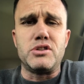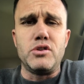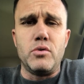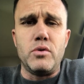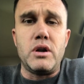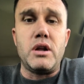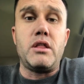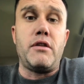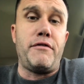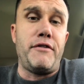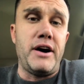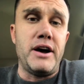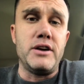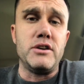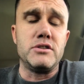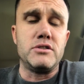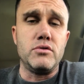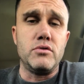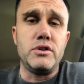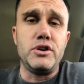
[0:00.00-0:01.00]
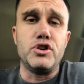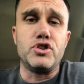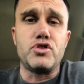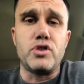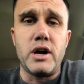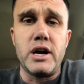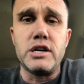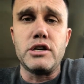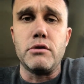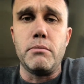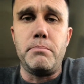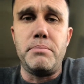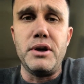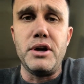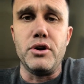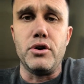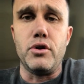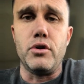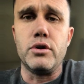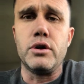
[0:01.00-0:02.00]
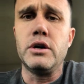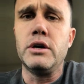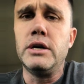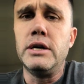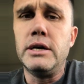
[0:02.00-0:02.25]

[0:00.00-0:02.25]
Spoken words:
doing and the fighter's doing, you're trying to build